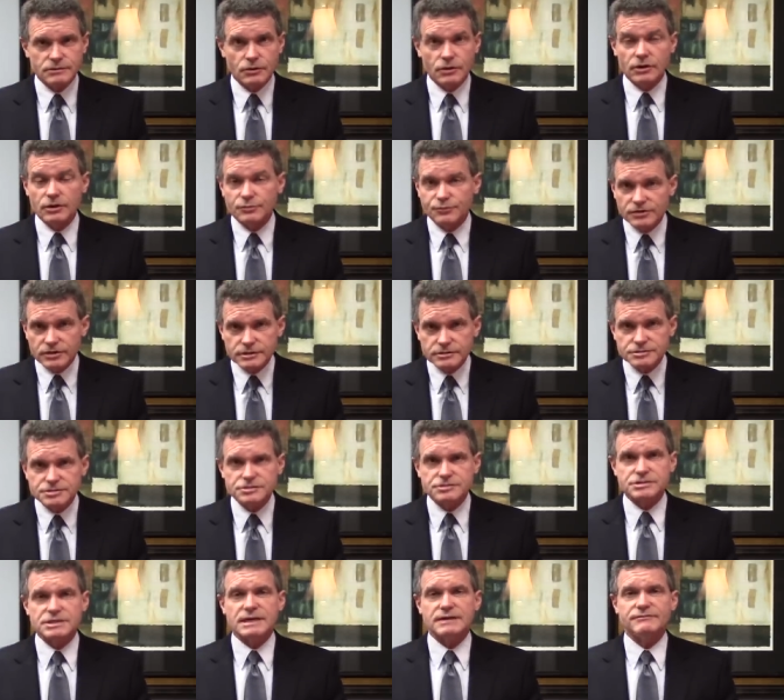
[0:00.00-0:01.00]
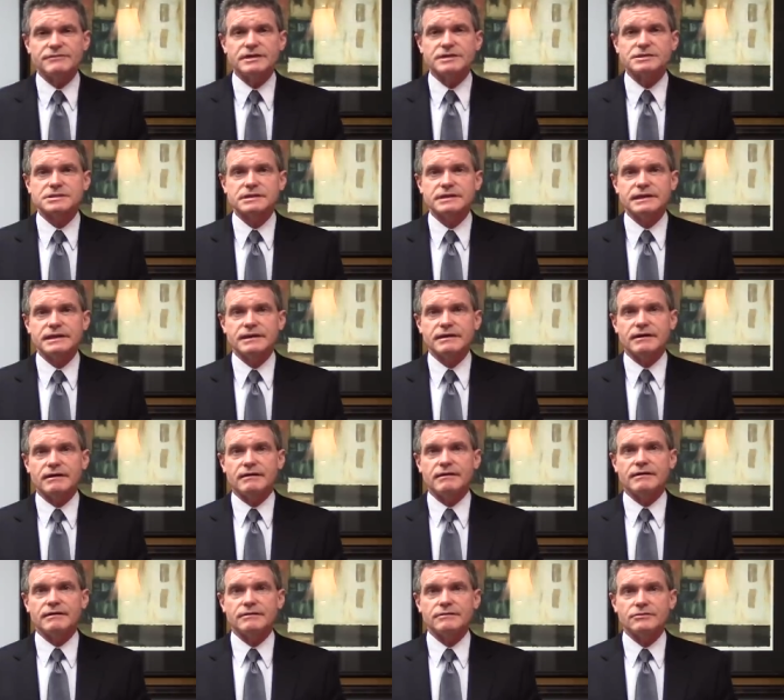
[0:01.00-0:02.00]
Oil producers obviously
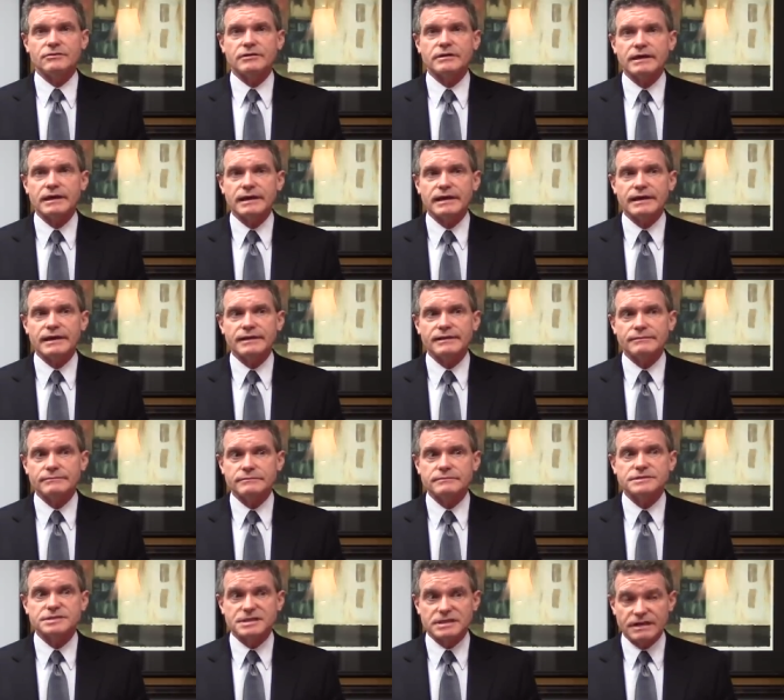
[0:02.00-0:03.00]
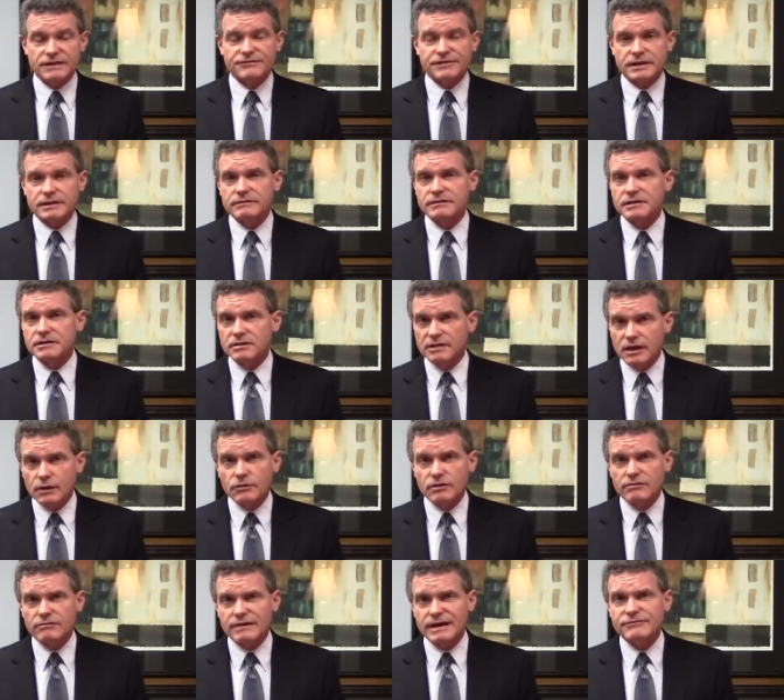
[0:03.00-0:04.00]
are looking at significantly
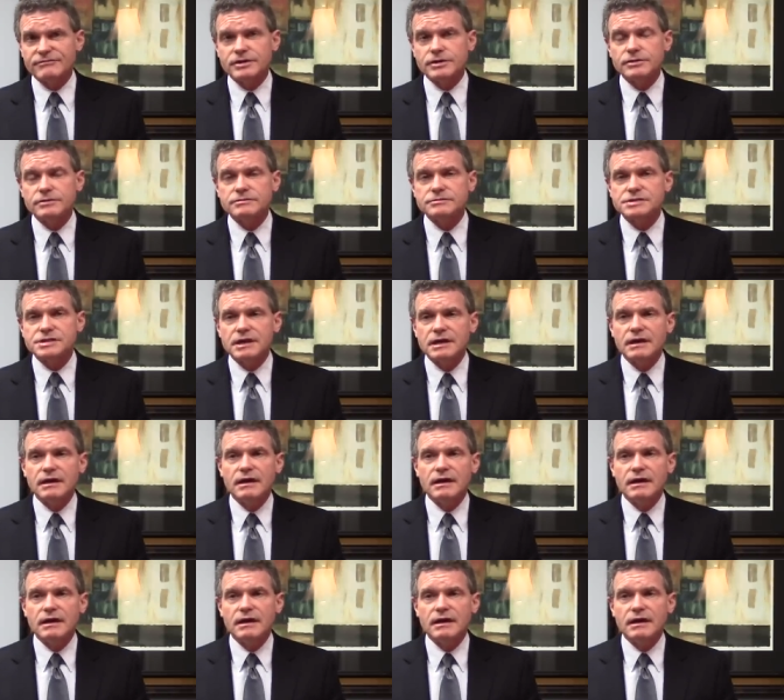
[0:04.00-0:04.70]
lower revenues.